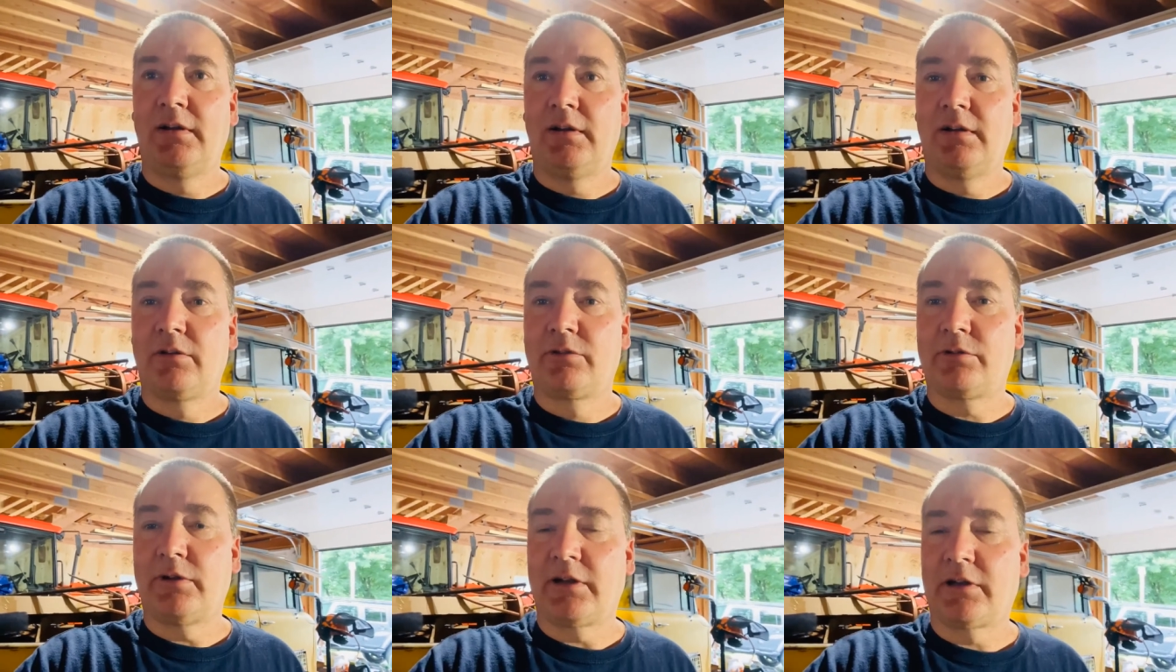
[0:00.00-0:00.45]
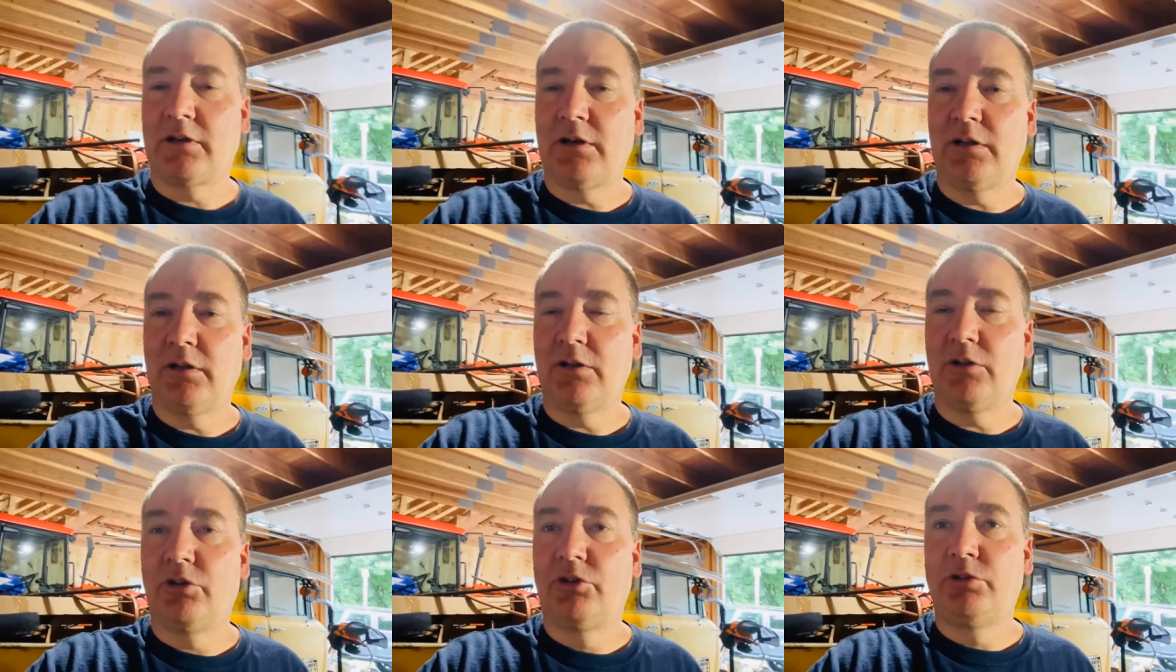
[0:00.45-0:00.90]
So I
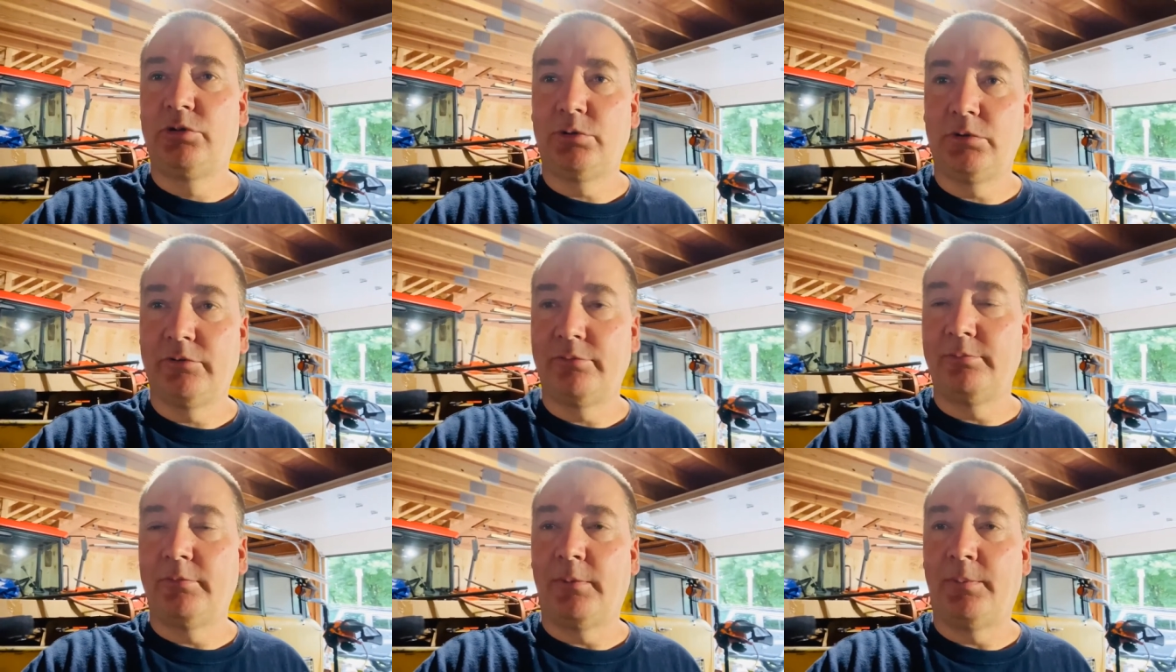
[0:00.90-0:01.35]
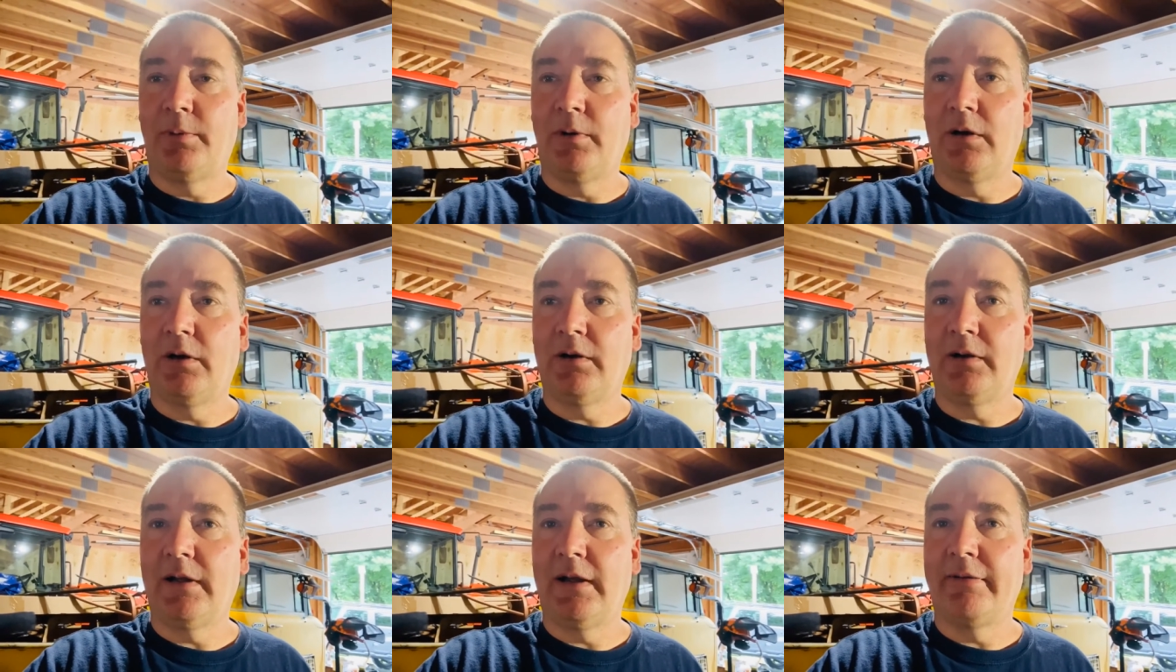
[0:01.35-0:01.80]
cut two of them
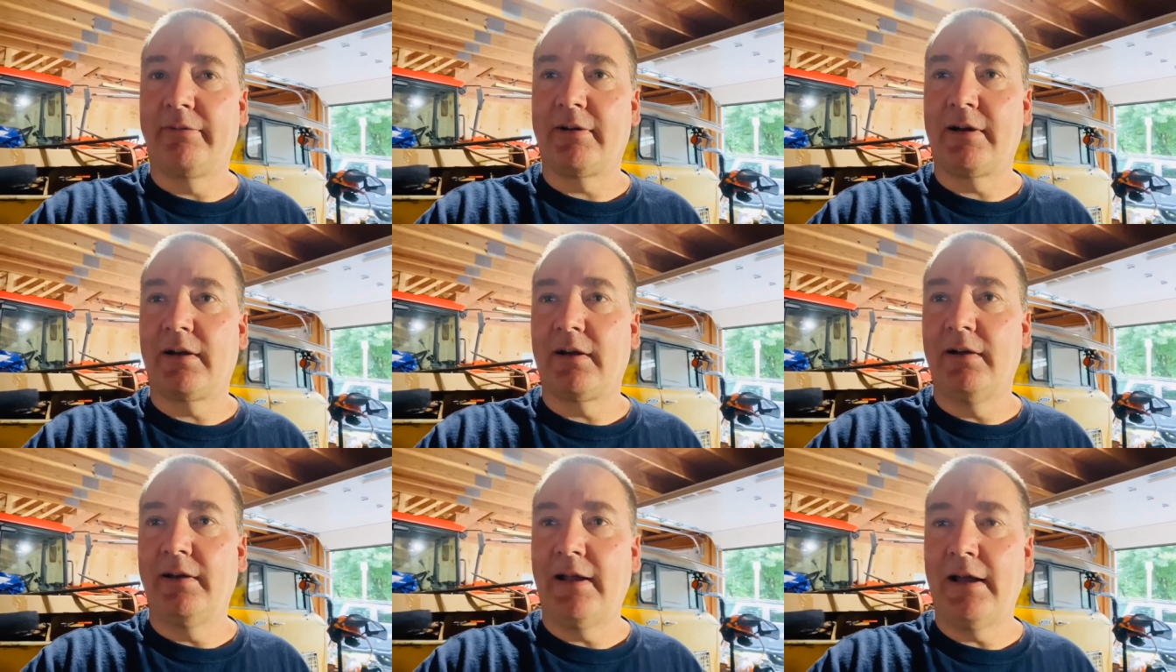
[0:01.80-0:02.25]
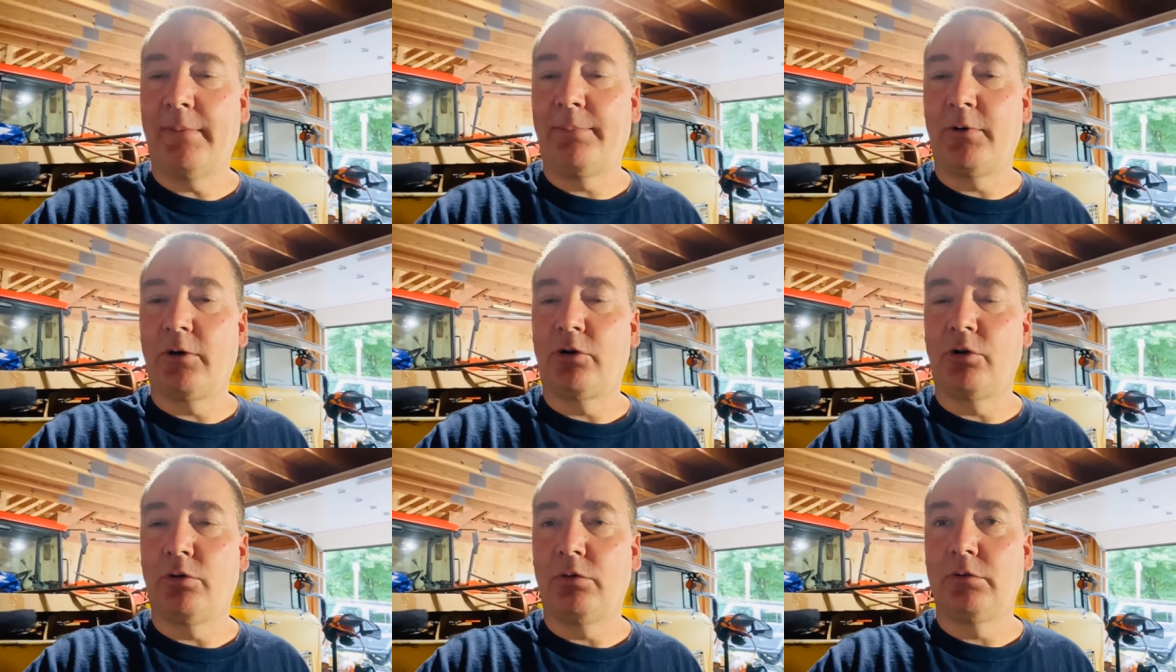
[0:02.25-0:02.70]
apart. I've got a
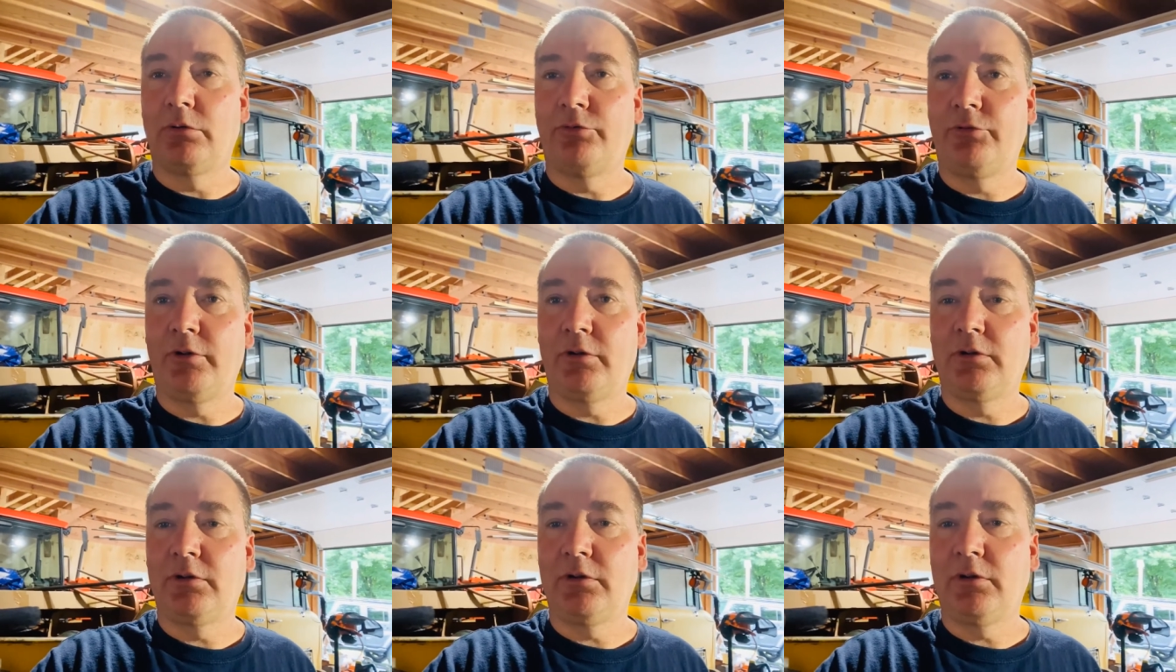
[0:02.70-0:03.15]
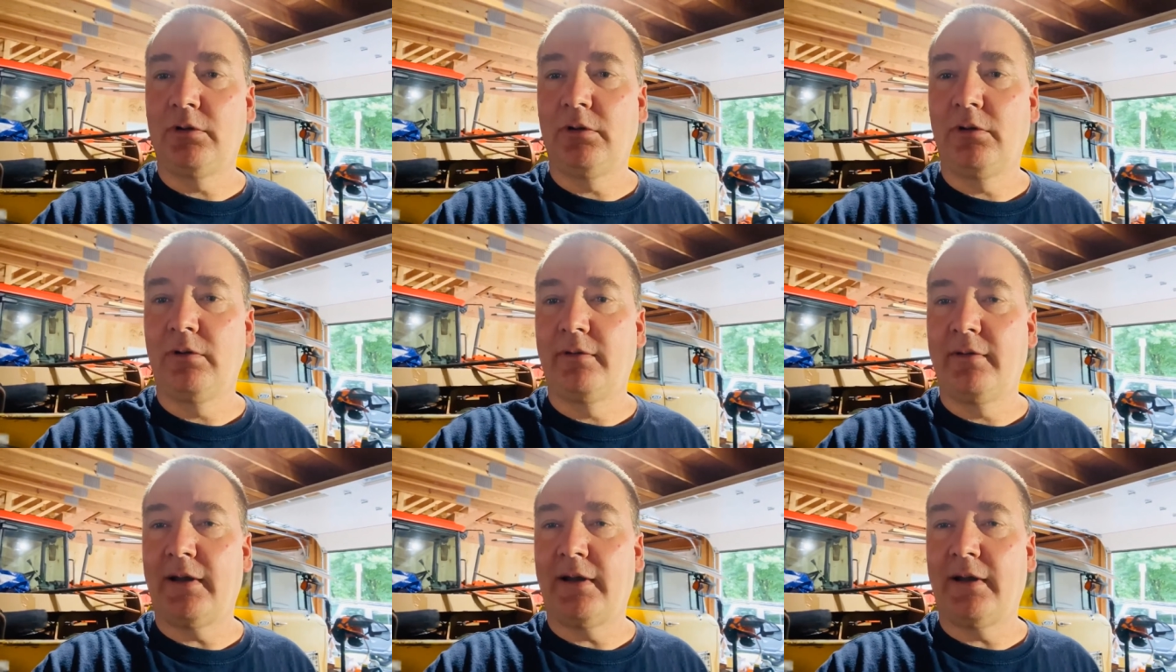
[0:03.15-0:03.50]
Napa Gold filter